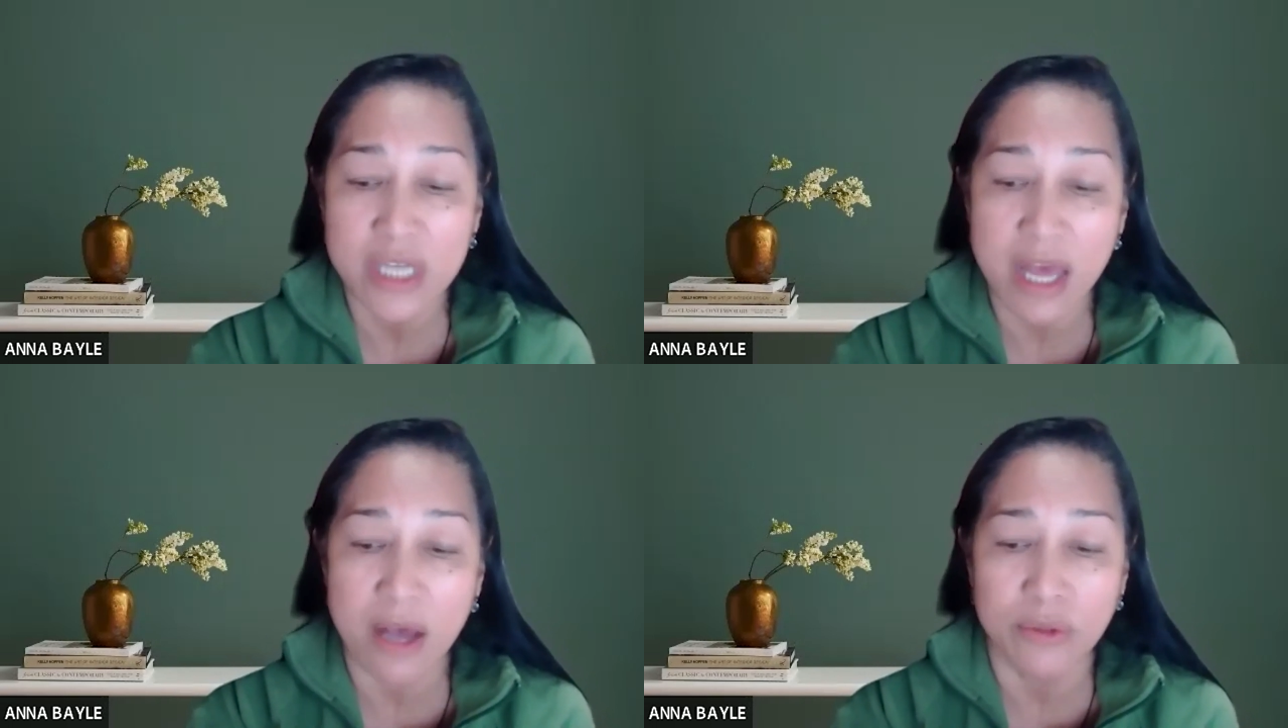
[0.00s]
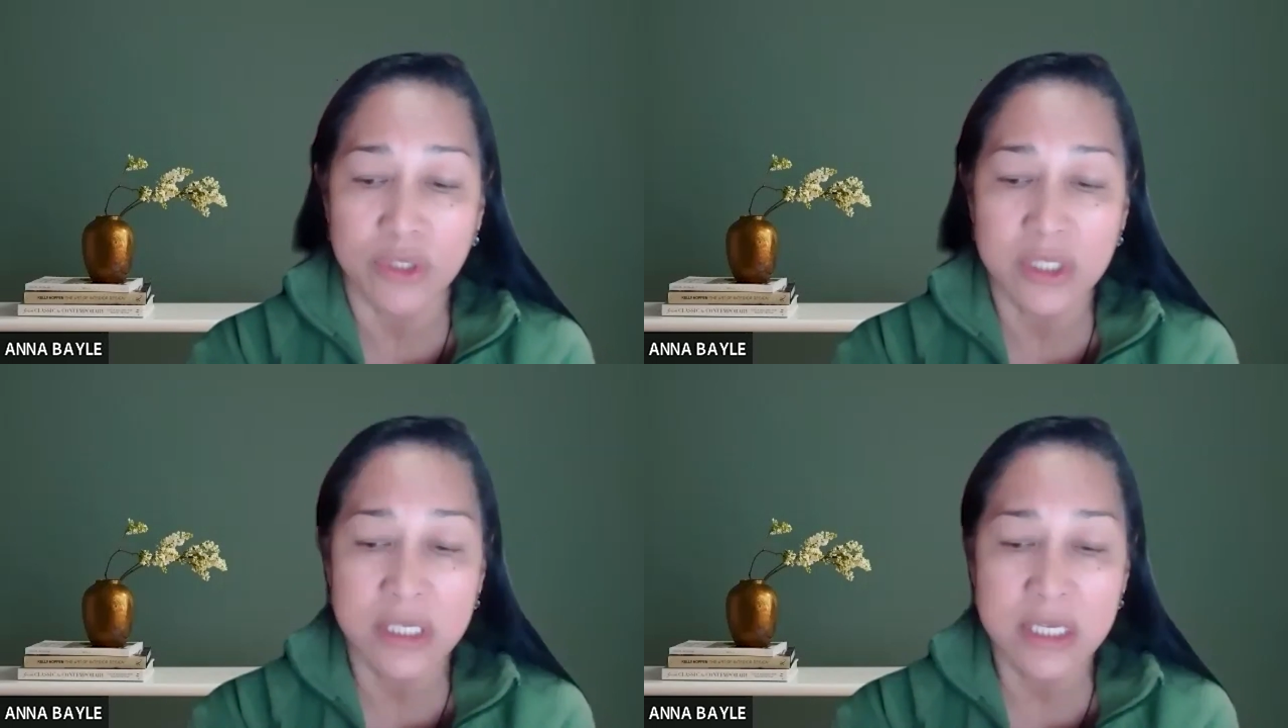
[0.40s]

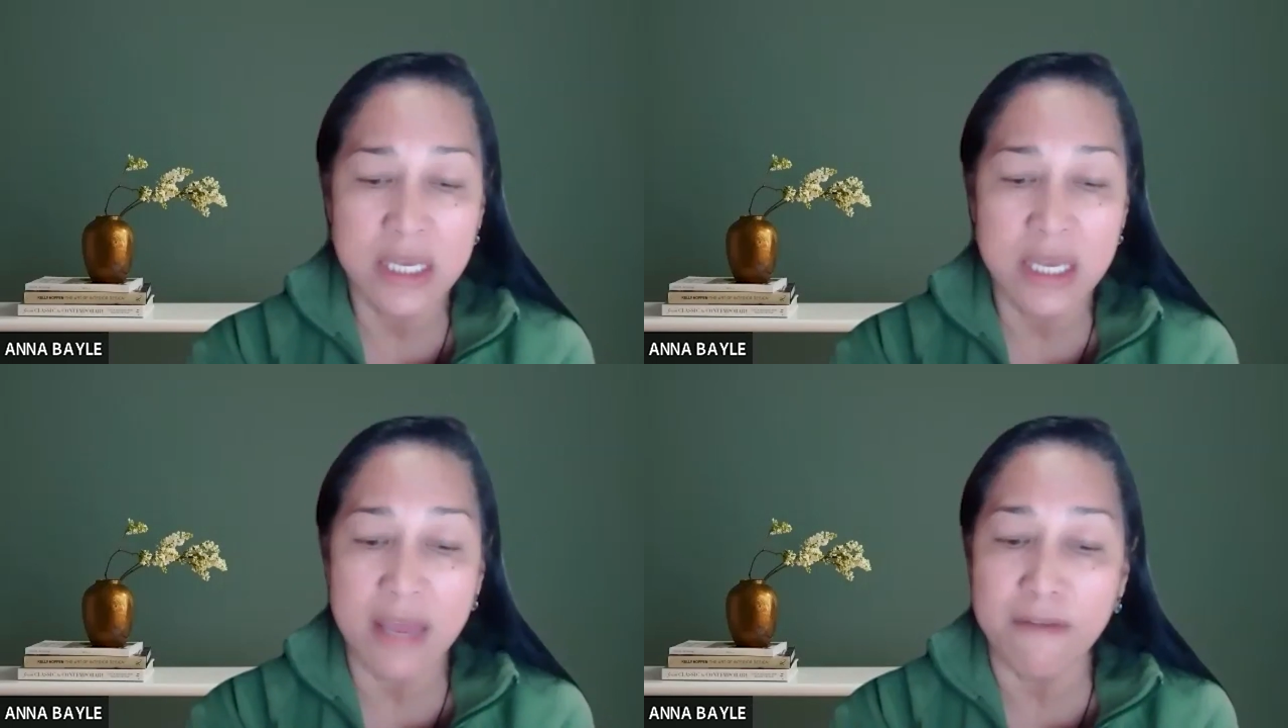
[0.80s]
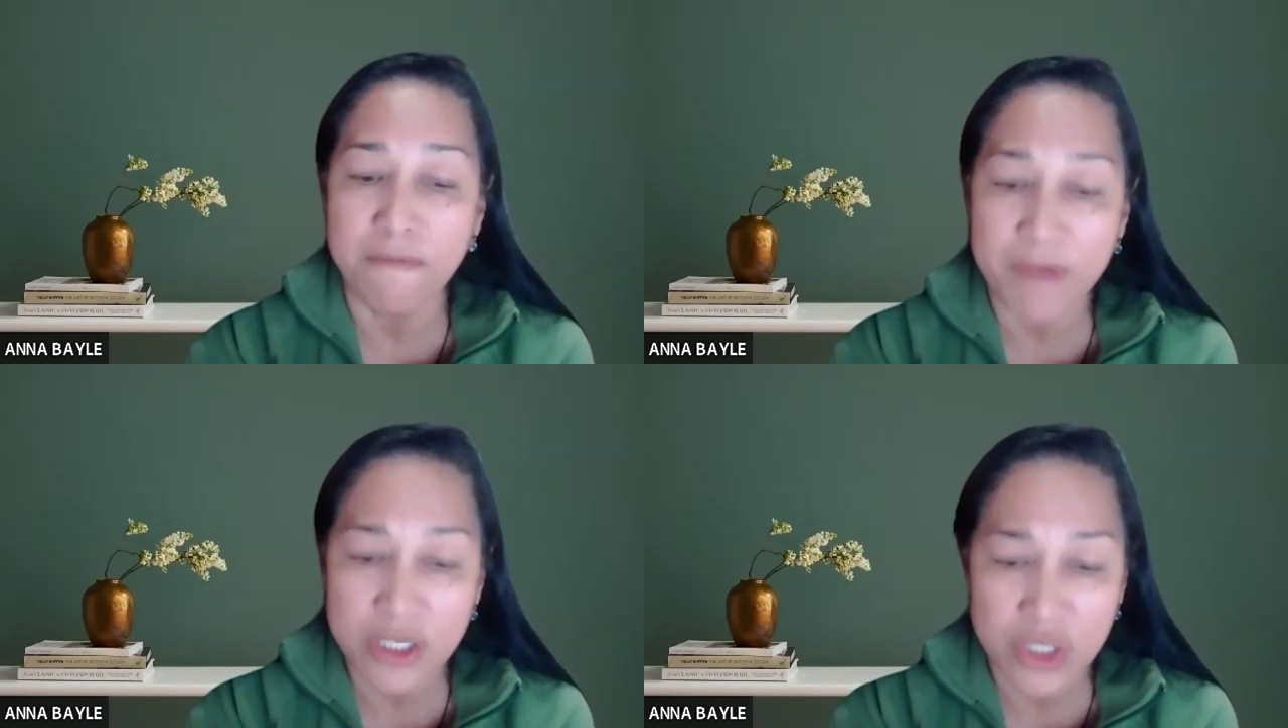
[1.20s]
house and
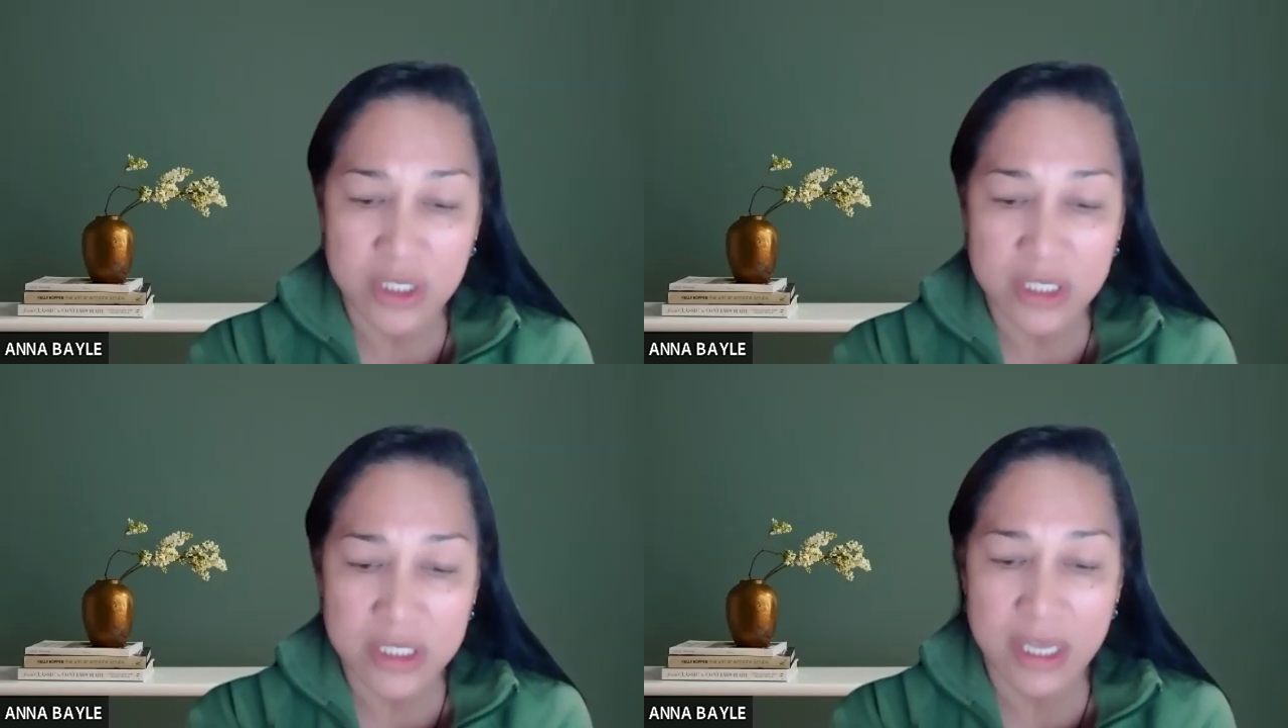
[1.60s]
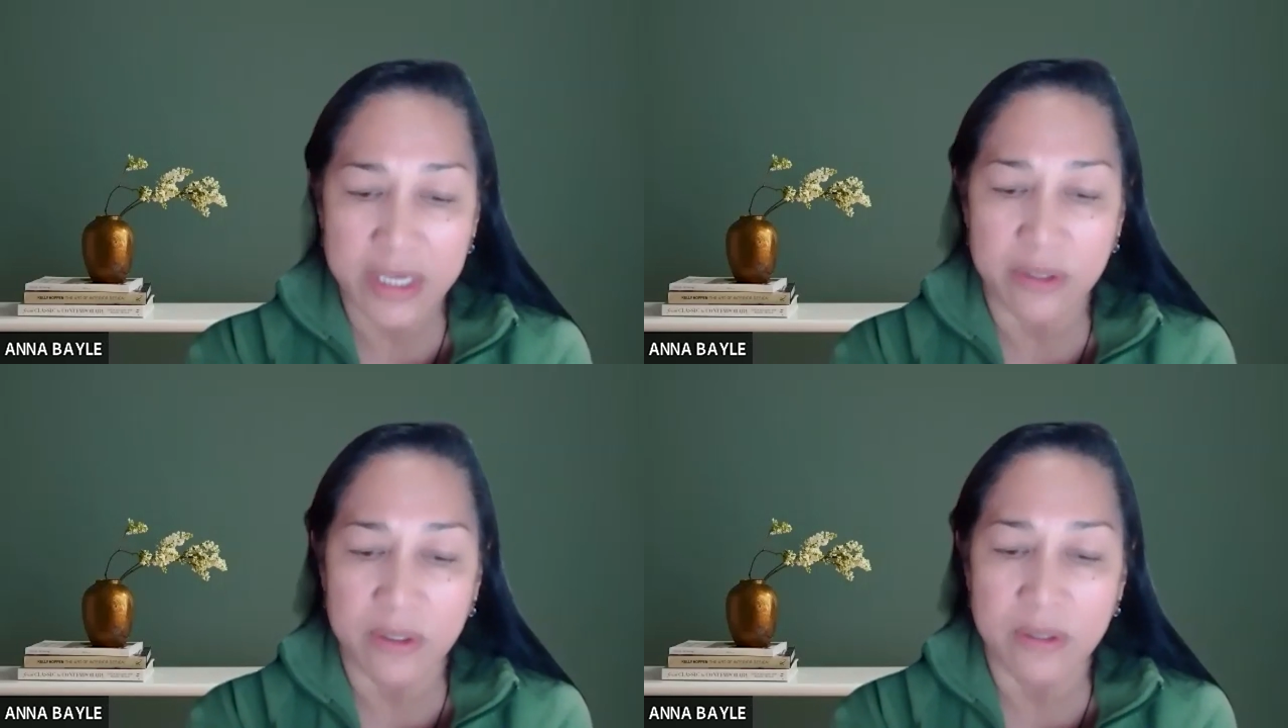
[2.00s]
fashion
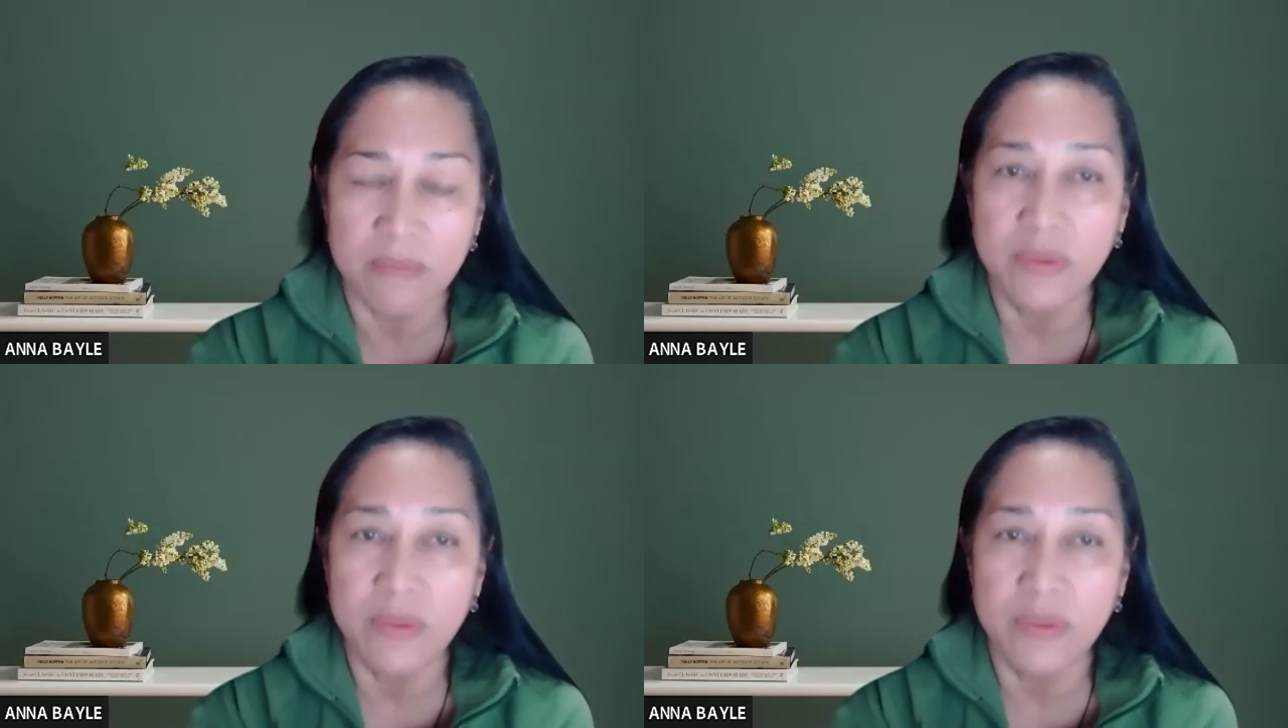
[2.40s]
designer,